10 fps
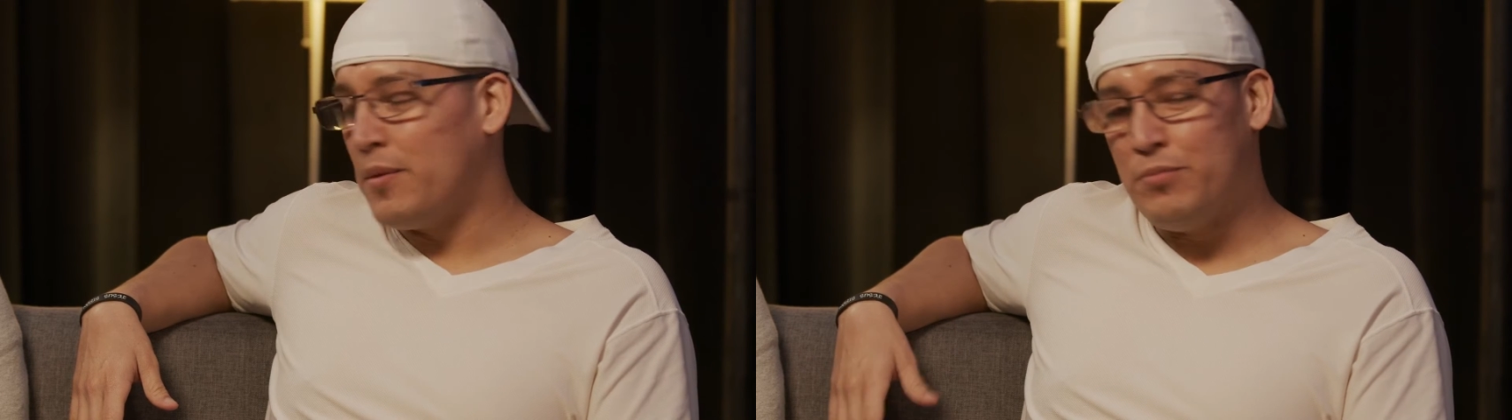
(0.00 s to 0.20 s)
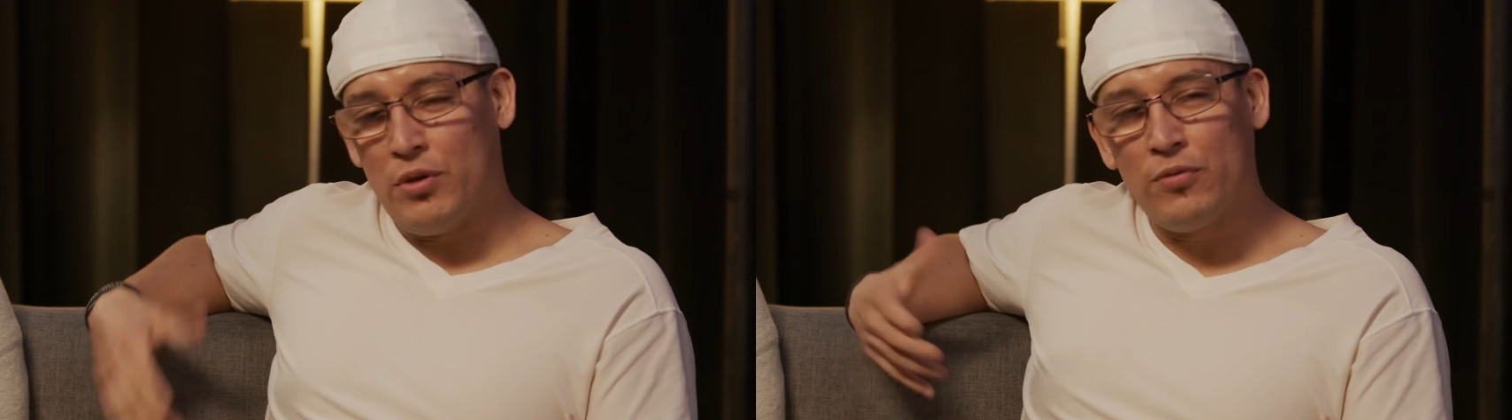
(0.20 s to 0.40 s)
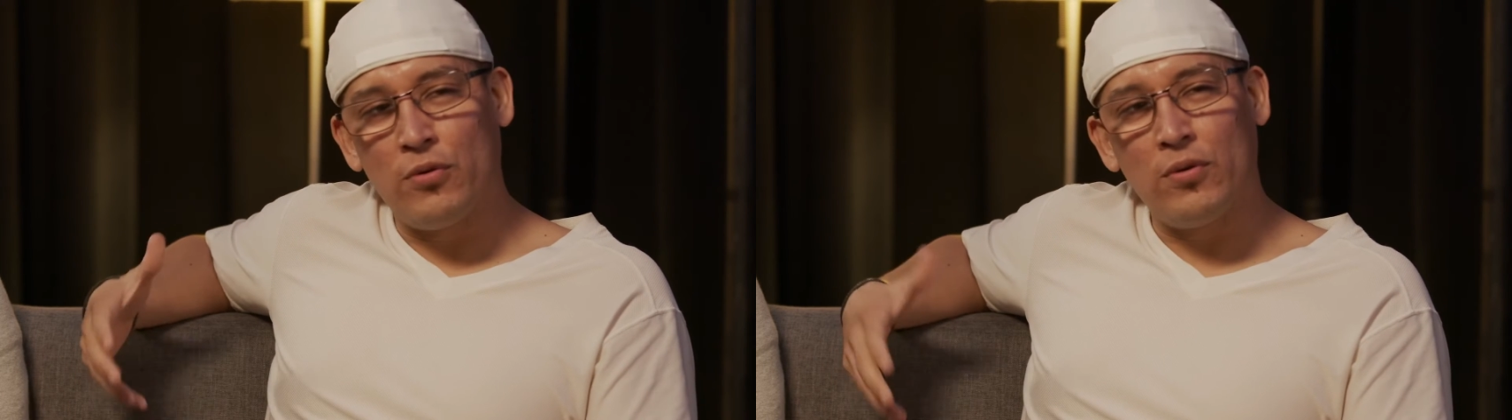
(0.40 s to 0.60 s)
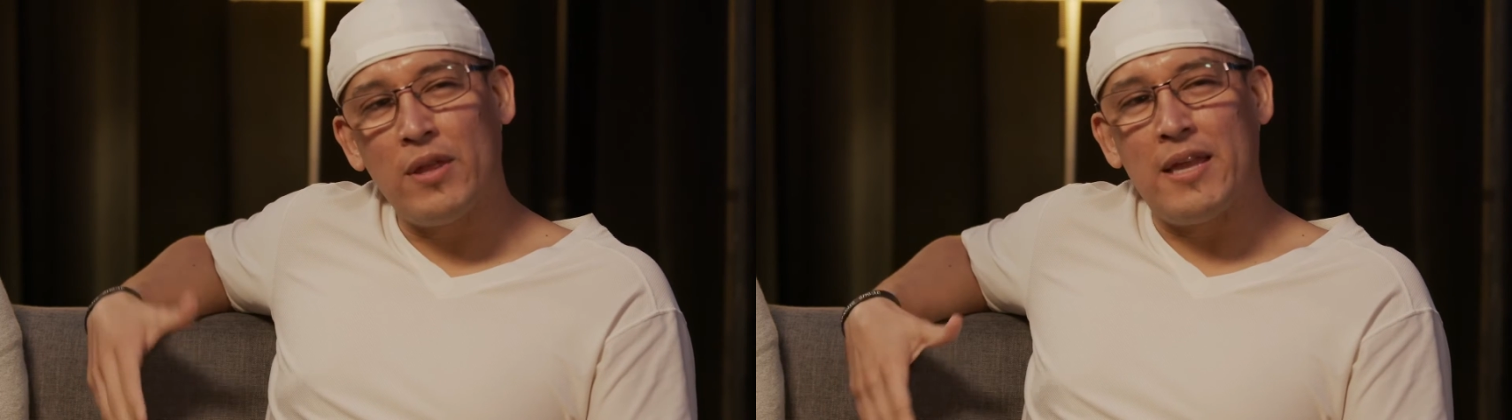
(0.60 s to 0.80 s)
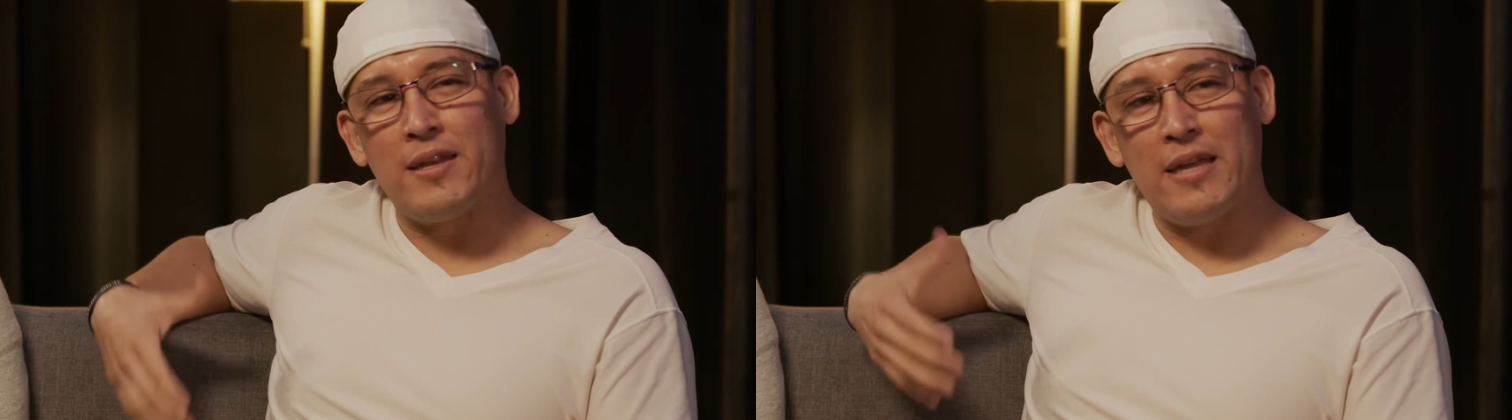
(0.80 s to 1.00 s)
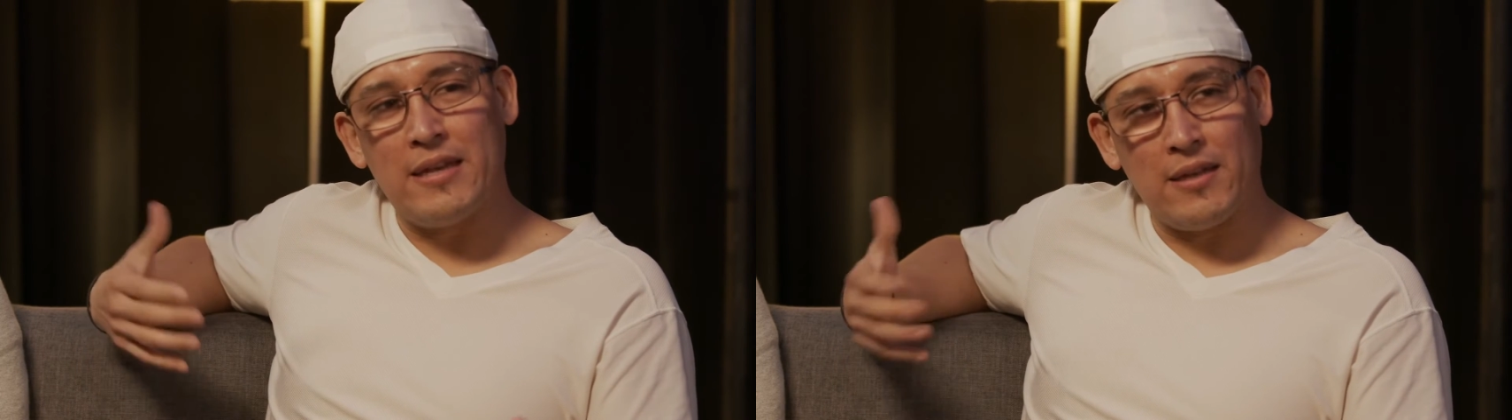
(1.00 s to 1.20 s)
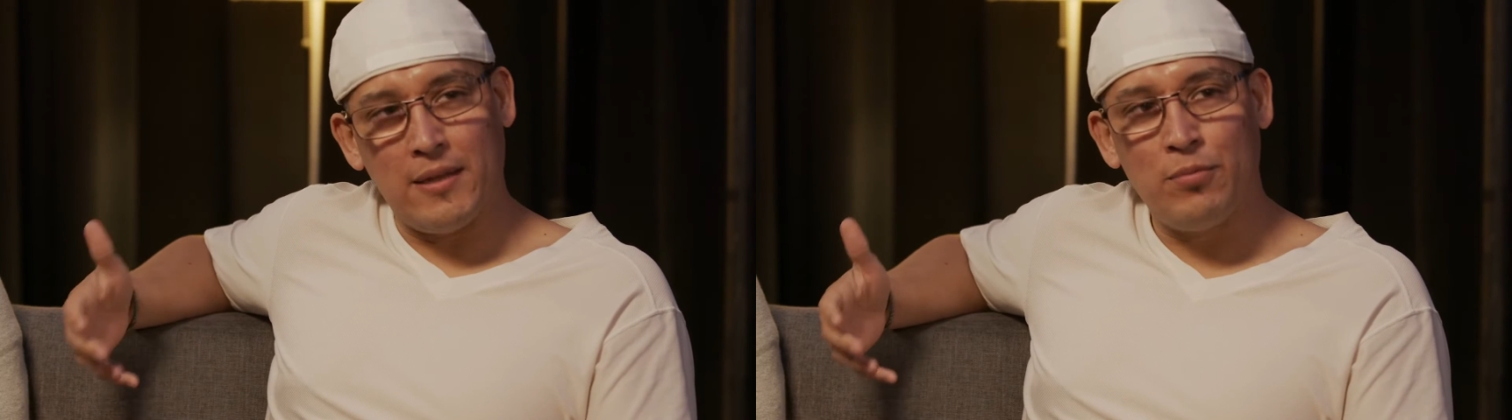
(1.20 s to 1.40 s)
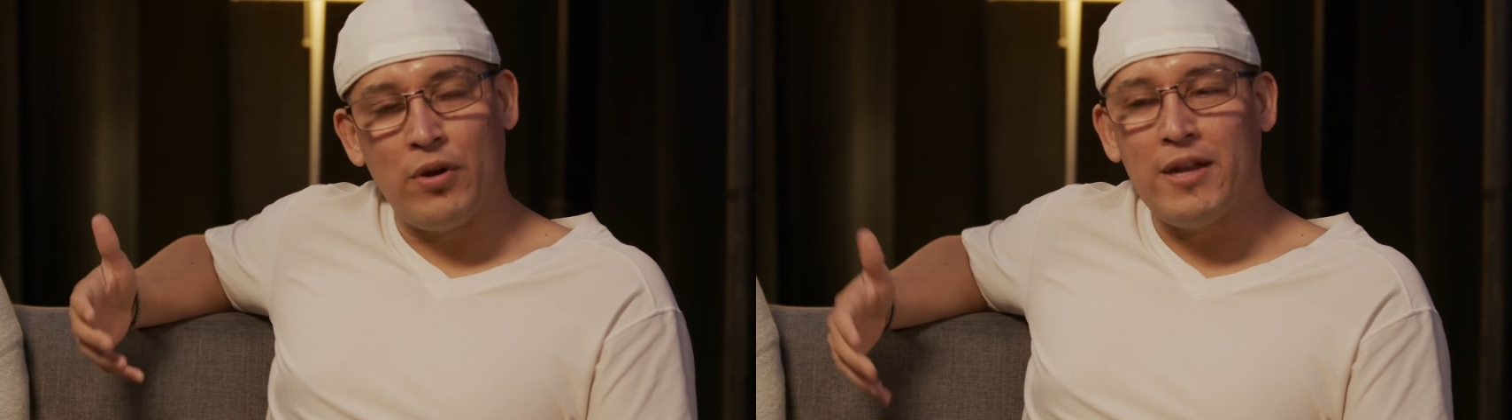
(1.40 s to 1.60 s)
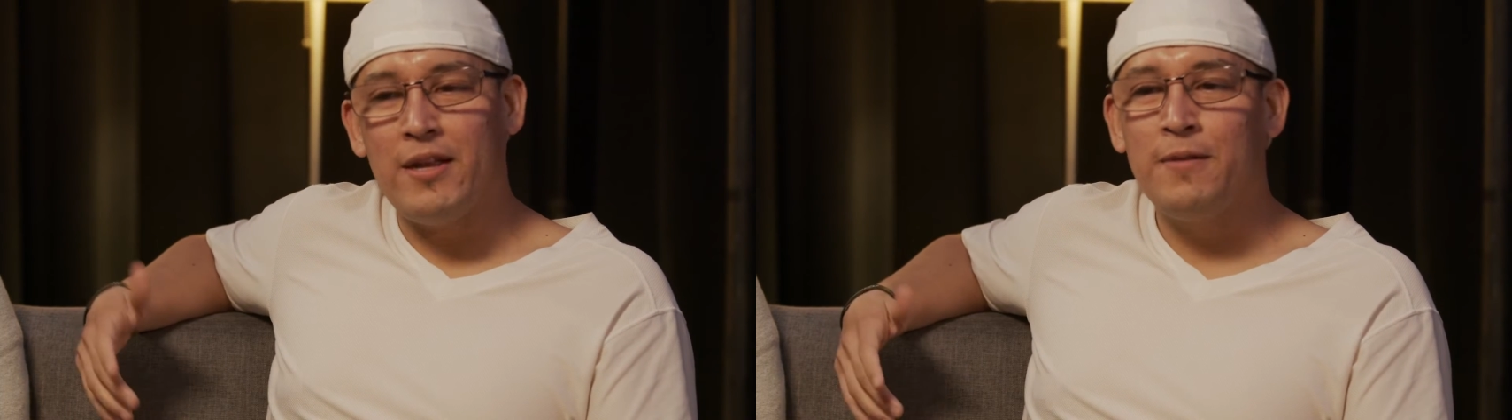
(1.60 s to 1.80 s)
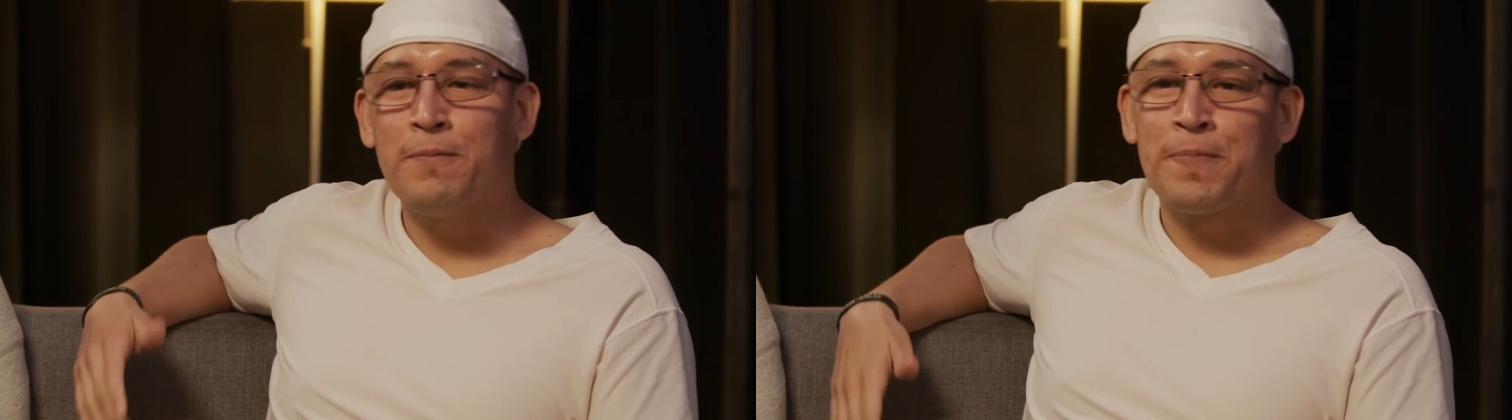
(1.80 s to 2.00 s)
beautiful and
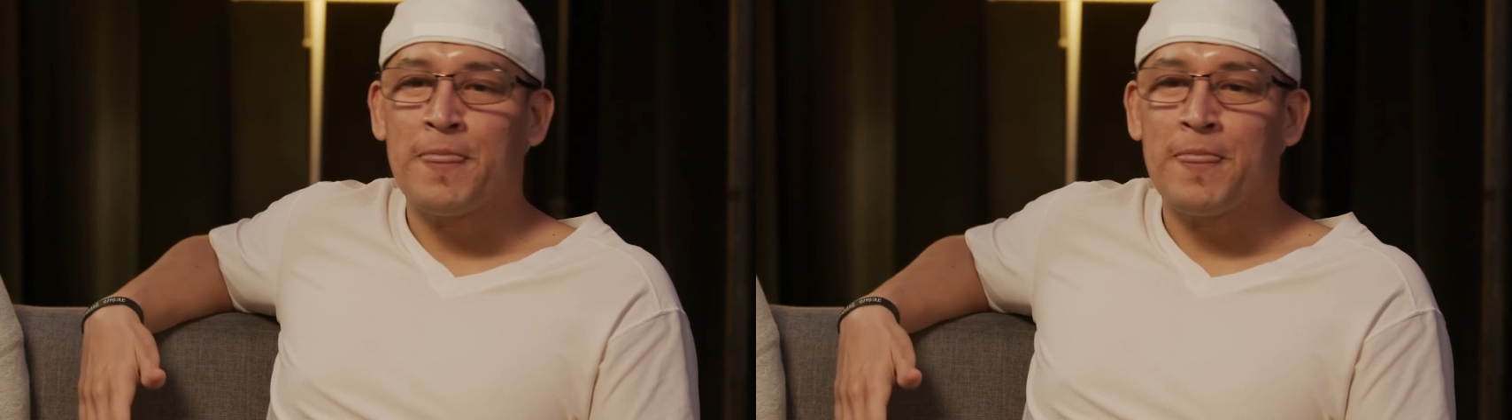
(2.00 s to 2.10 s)
liberating.